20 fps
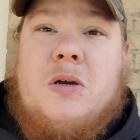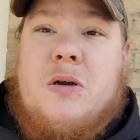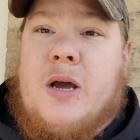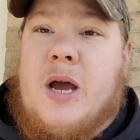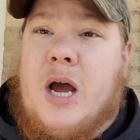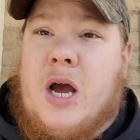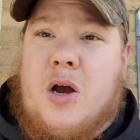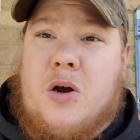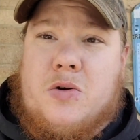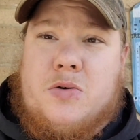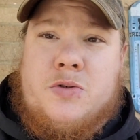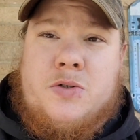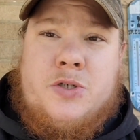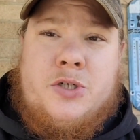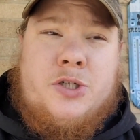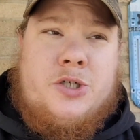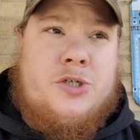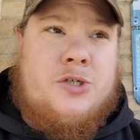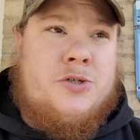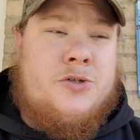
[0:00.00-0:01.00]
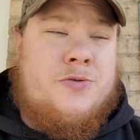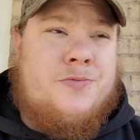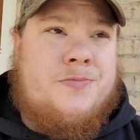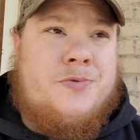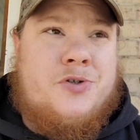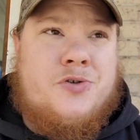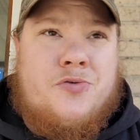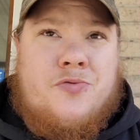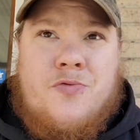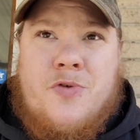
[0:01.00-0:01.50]
house,
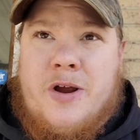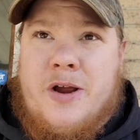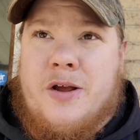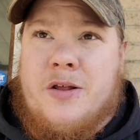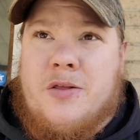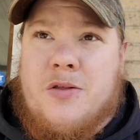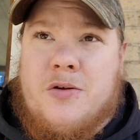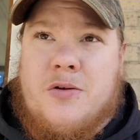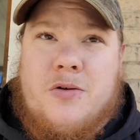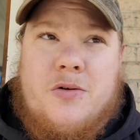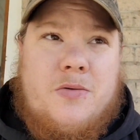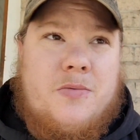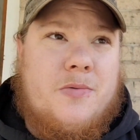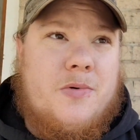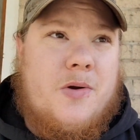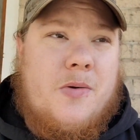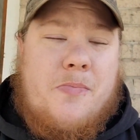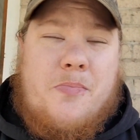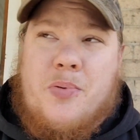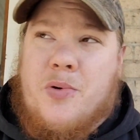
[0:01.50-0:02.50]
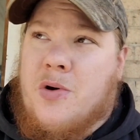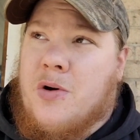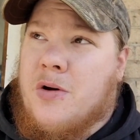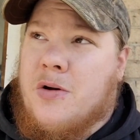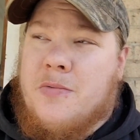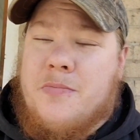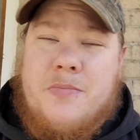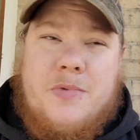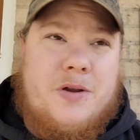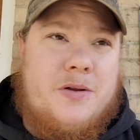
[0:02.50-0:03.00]
trailer,
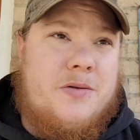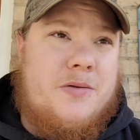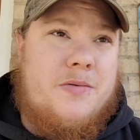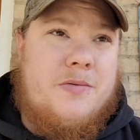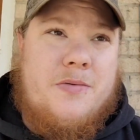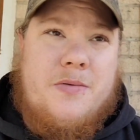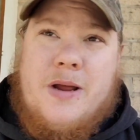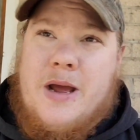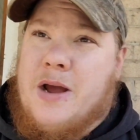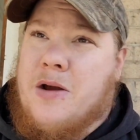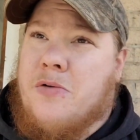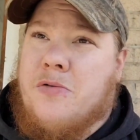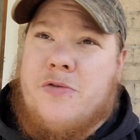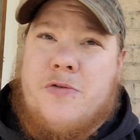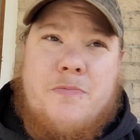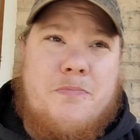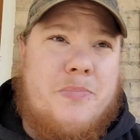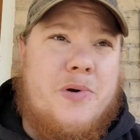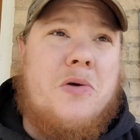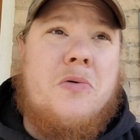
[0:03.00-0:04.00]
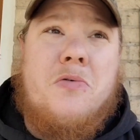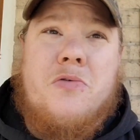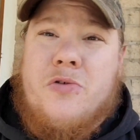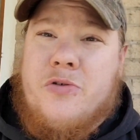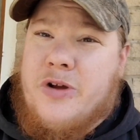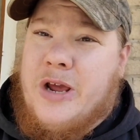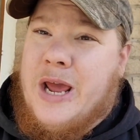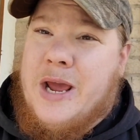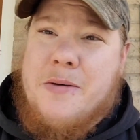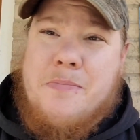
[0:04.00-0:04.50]
apartment, houseboat,
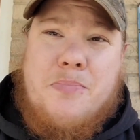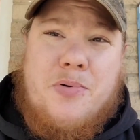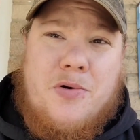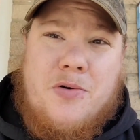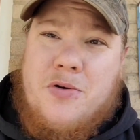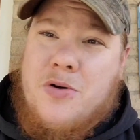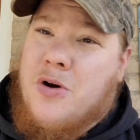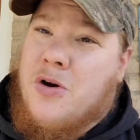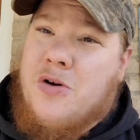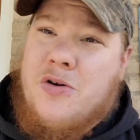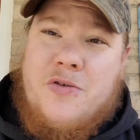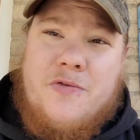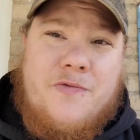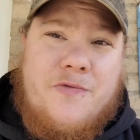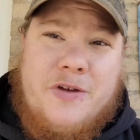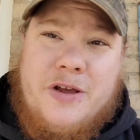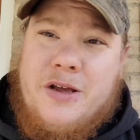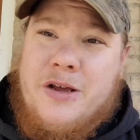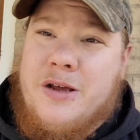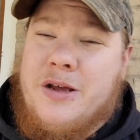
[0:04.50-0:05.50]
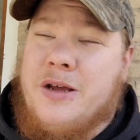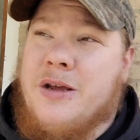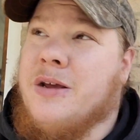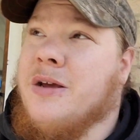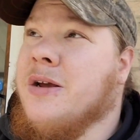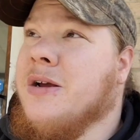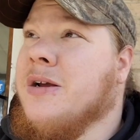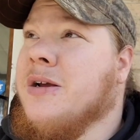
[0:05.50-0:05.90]
camper, RV,